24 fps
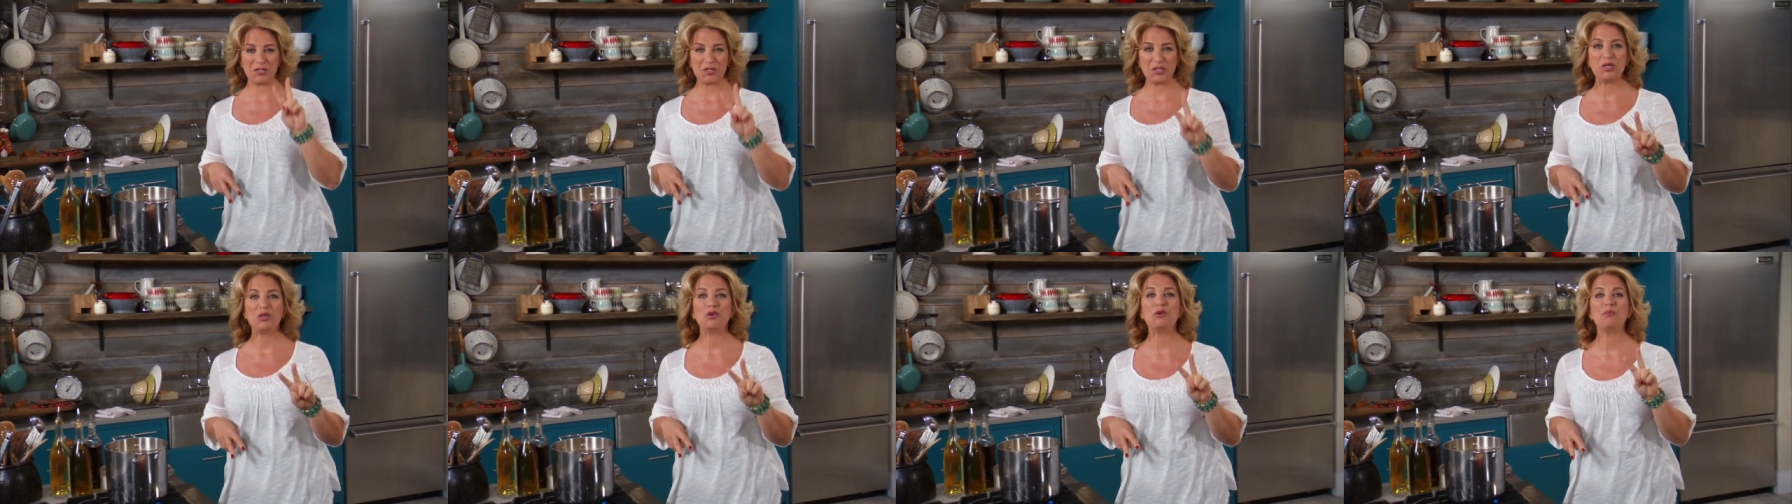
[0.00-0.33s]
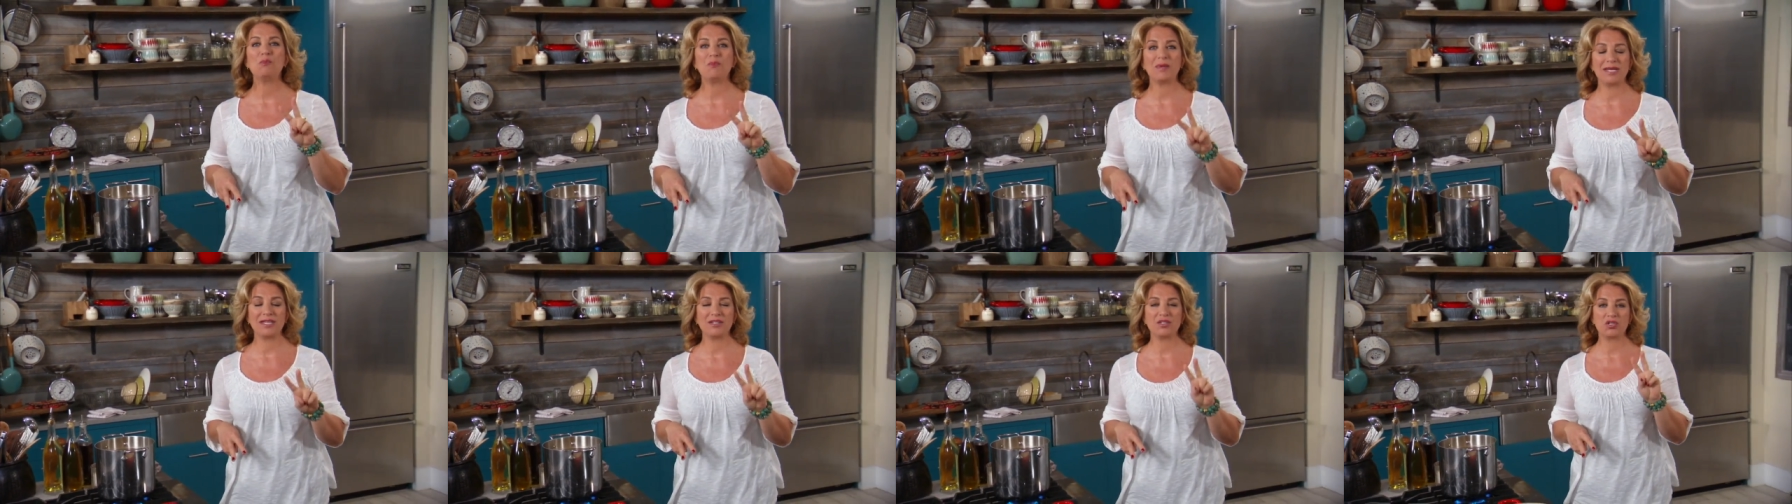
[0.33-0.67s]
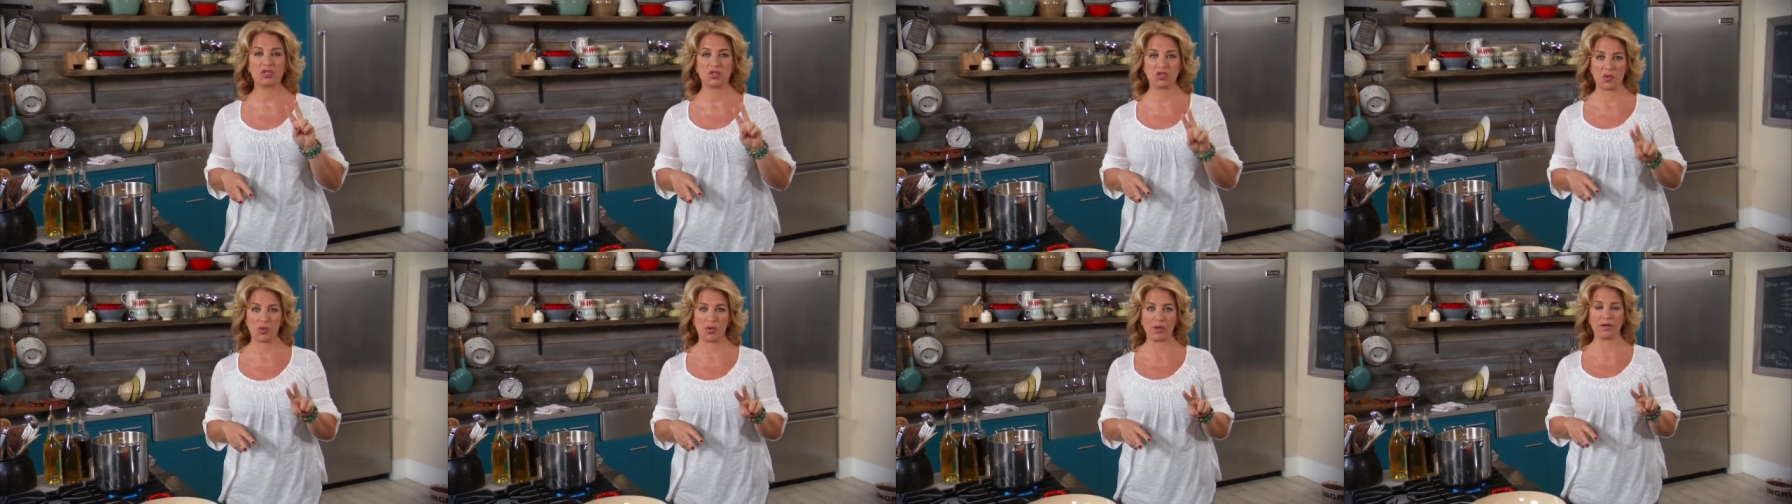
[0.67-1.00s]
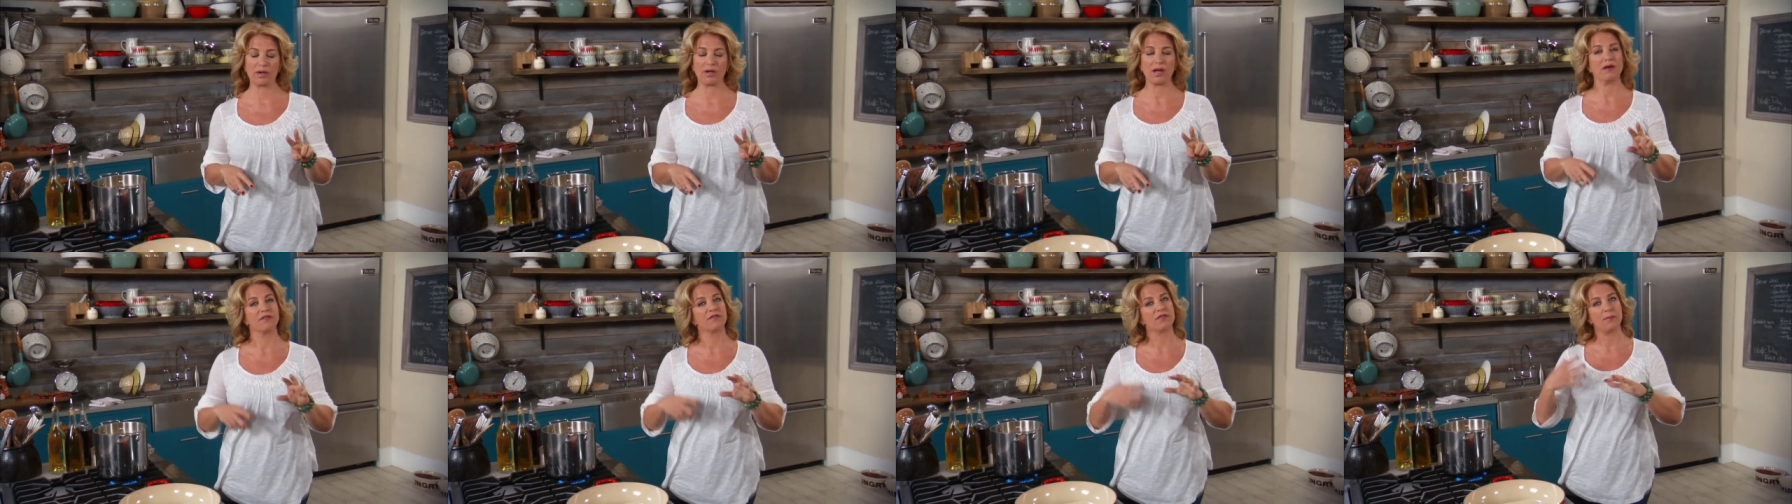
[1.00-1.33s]
two minutes
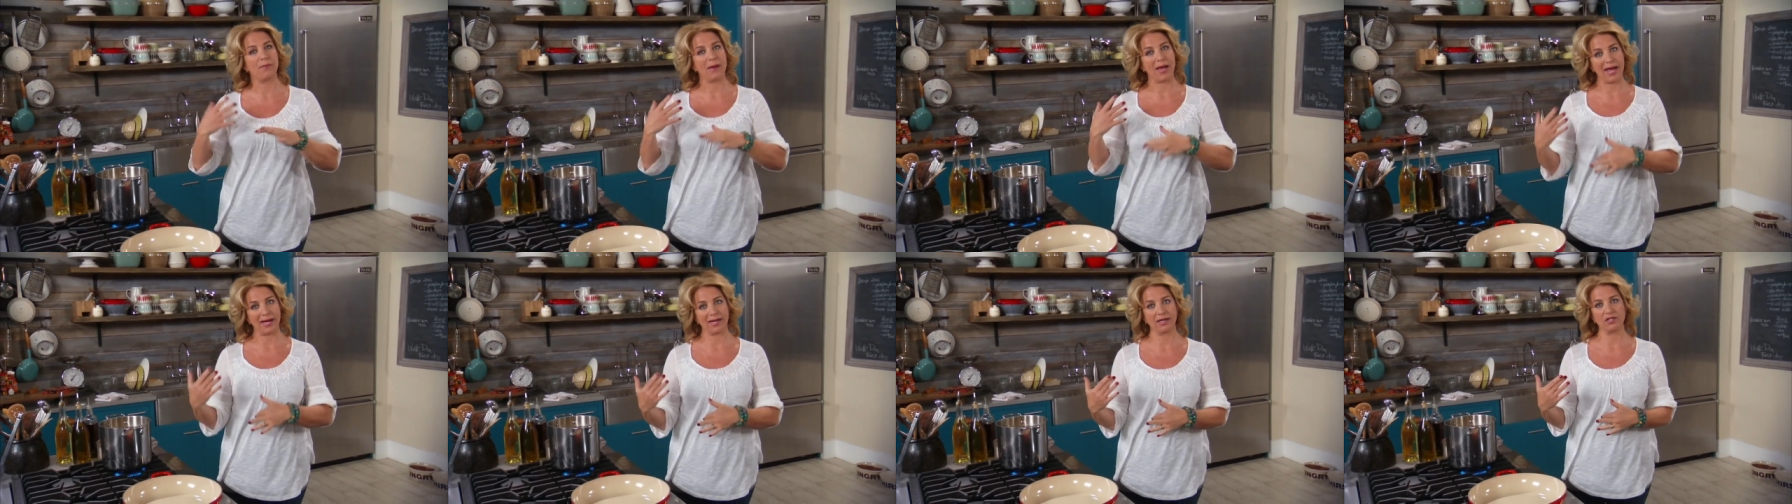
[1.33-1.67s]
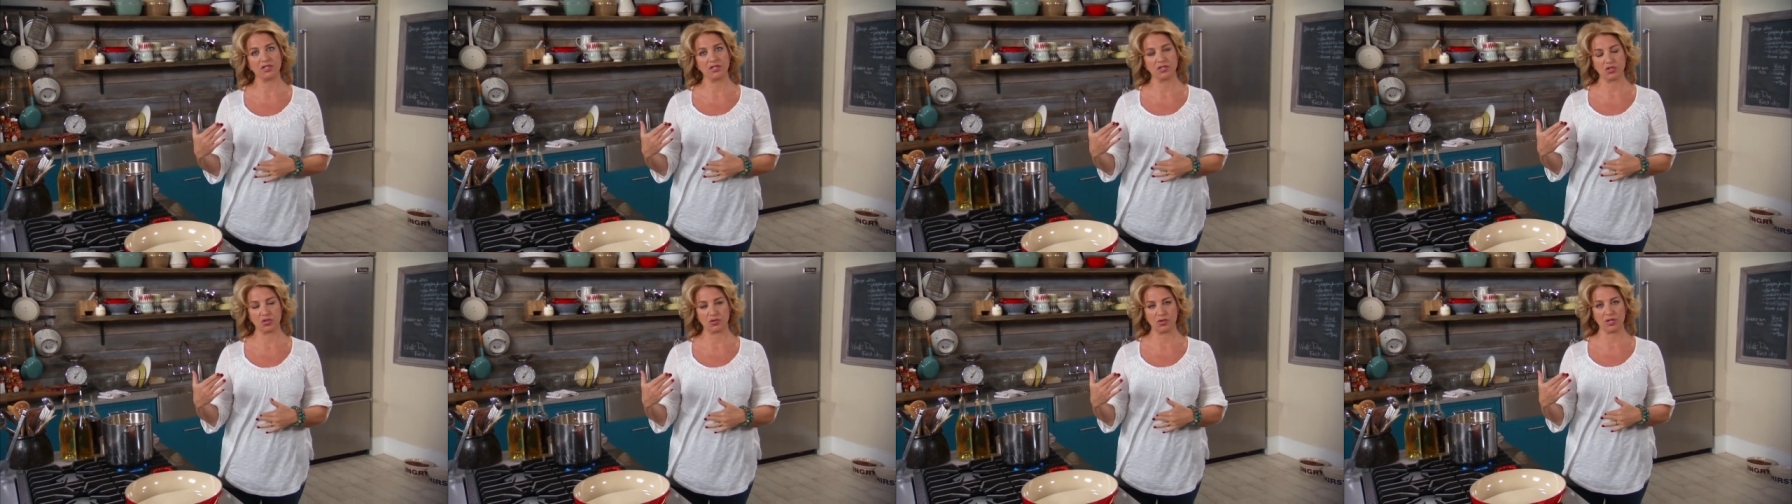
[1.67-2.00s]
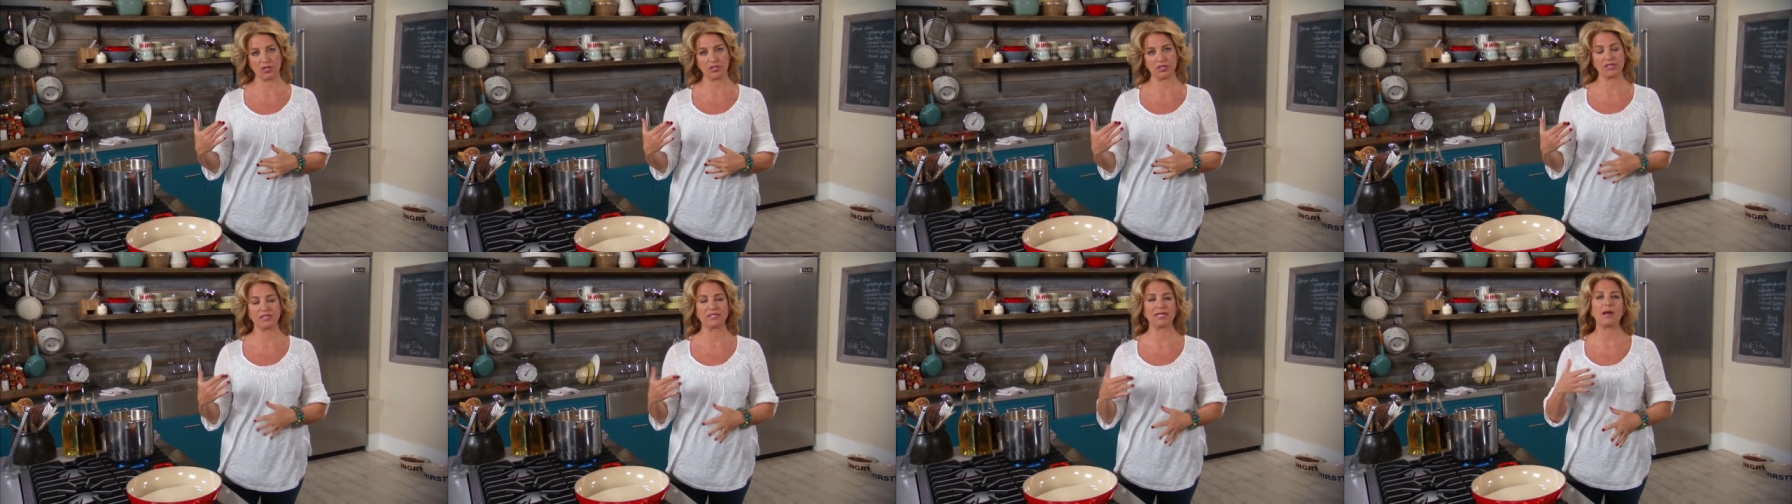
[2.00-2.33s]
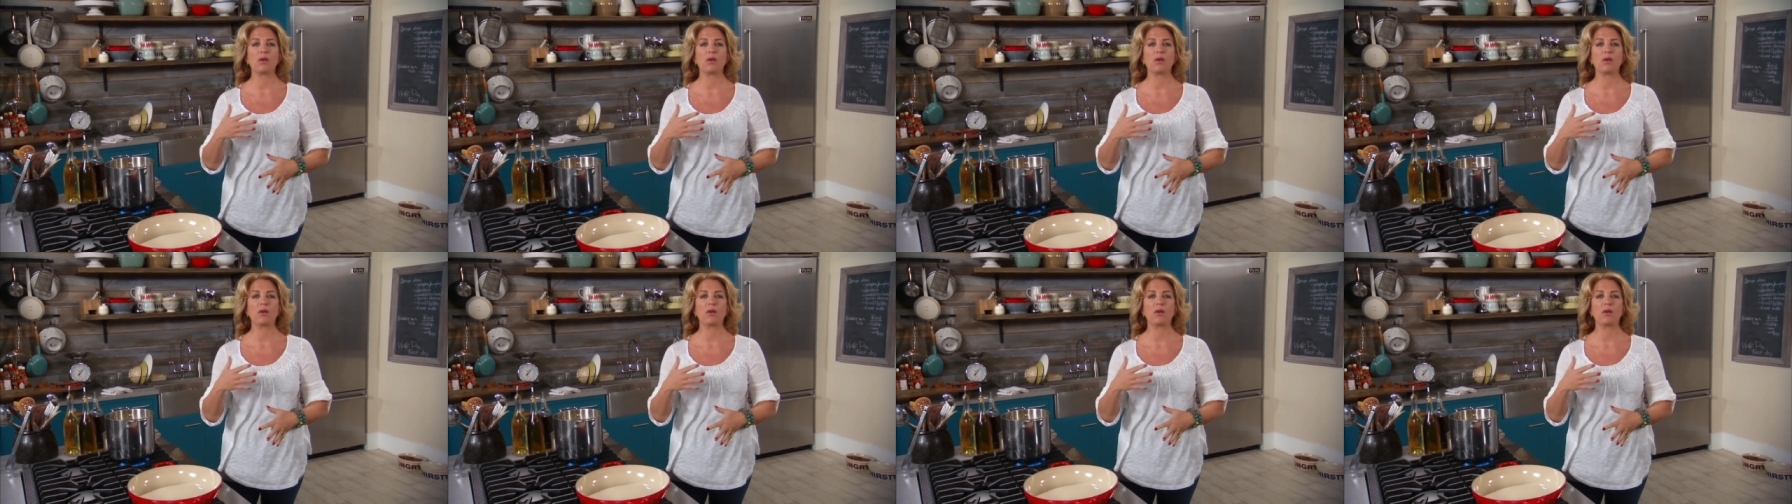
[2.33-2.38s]
short of the package instructions.